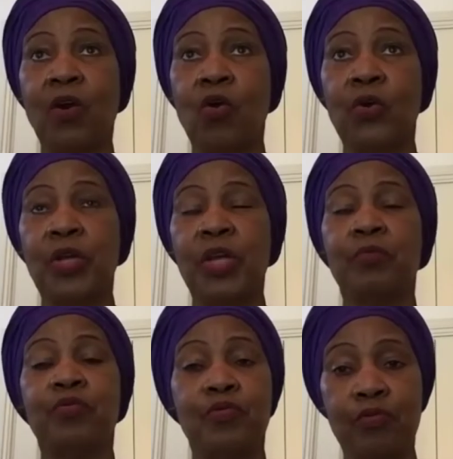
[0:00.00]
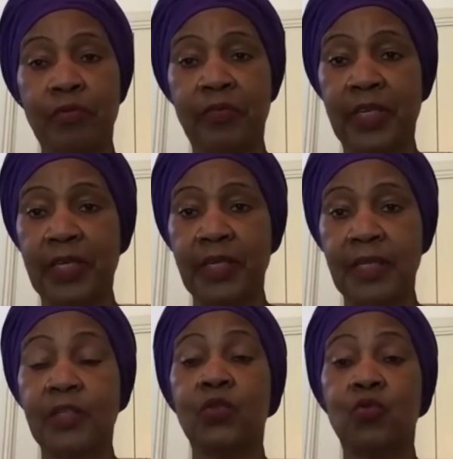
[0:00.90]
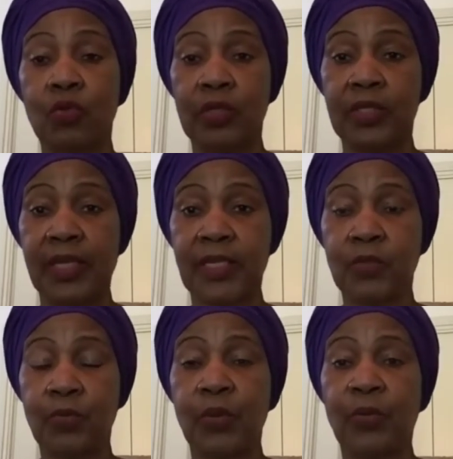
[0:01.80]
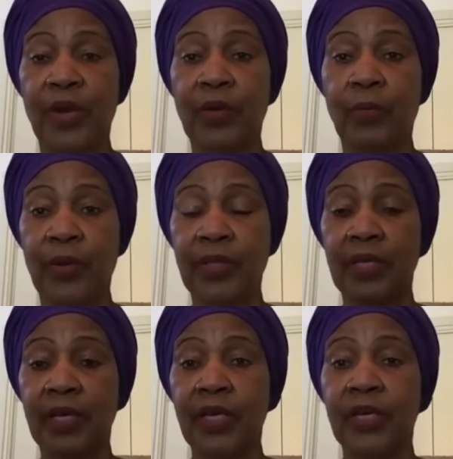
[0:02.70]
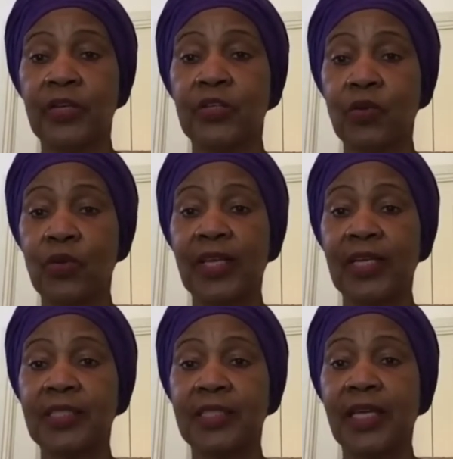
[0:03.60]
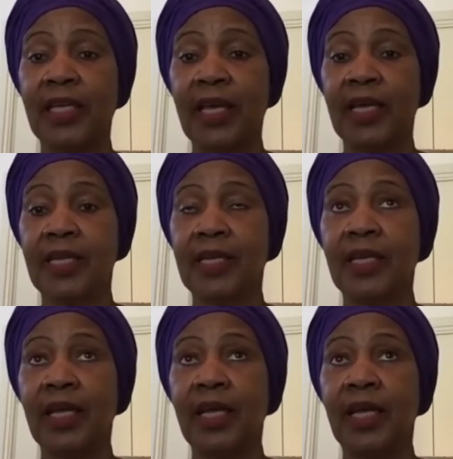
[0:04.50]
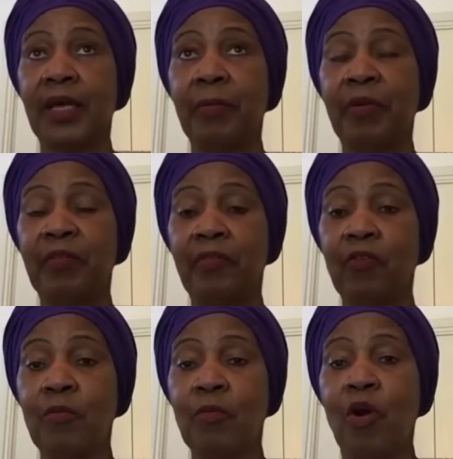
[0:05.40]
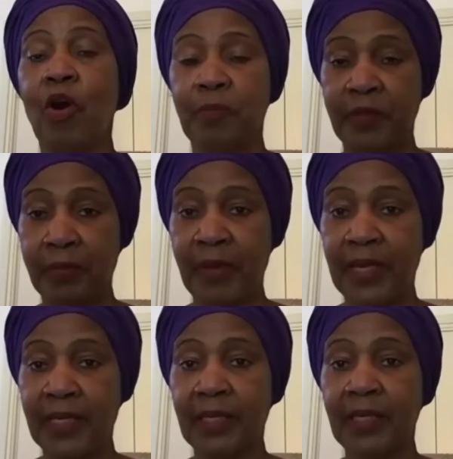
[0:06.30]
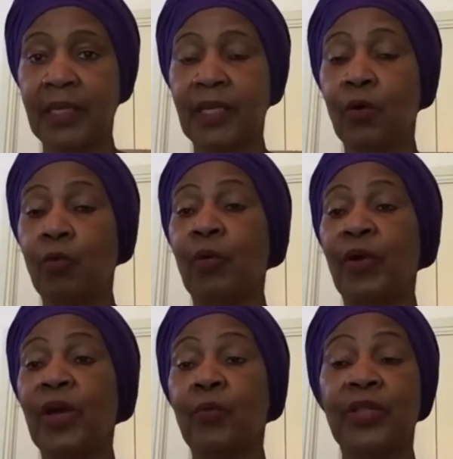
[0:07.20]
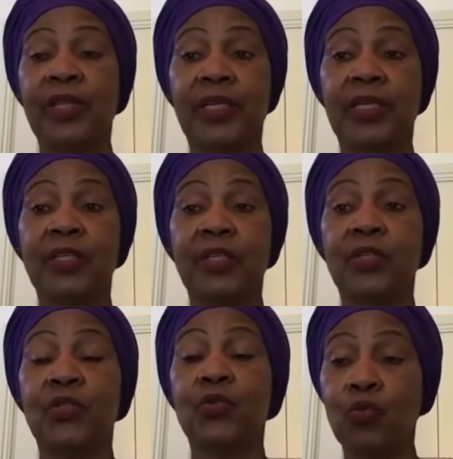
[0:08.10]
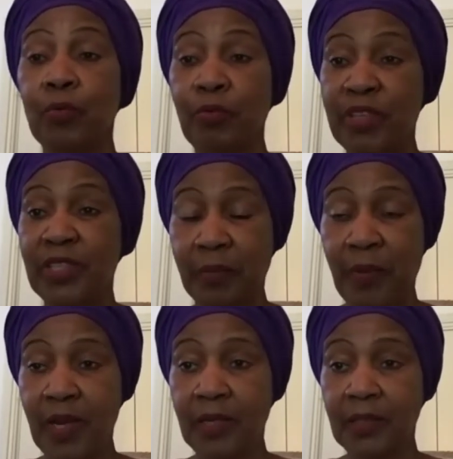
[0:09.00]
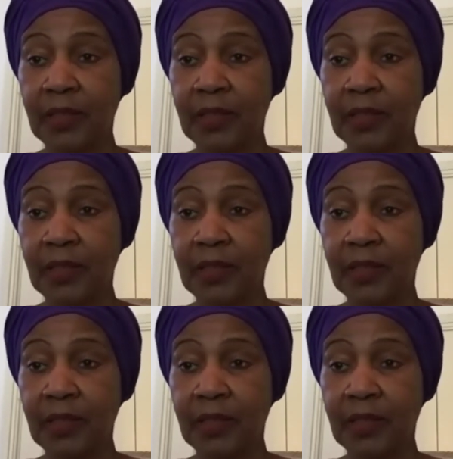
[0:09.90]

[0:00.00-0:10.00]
on improving the schools that we work with so that they can uh, perform optimally. We work with the school principal